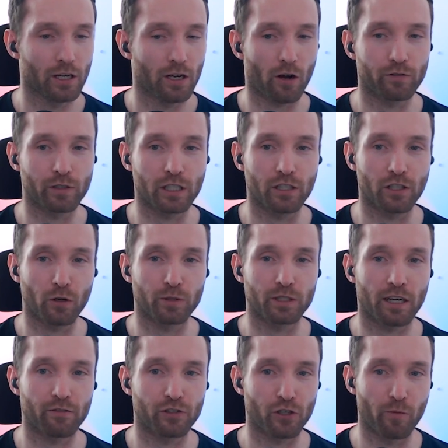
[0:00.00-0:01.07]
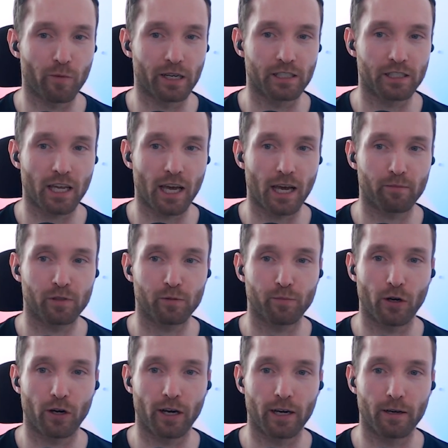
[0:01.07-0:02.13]
Obviously, you don't want to have so many steps,
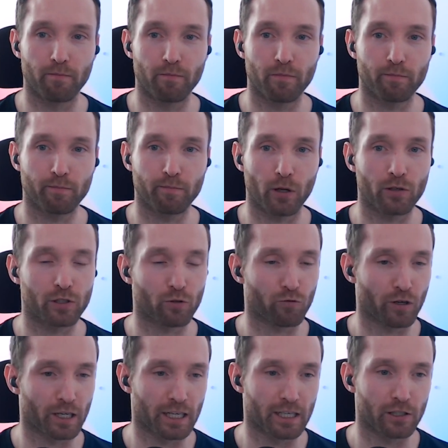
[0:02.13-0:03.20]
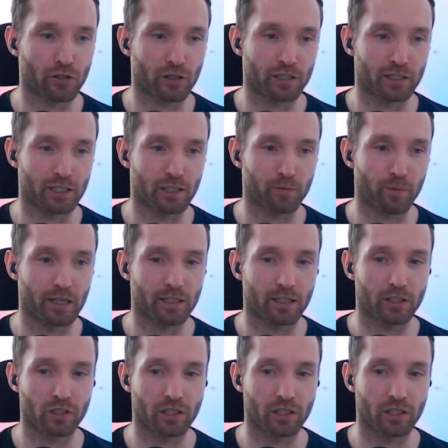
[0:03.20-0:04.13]
but blogs are a really interesting space actually.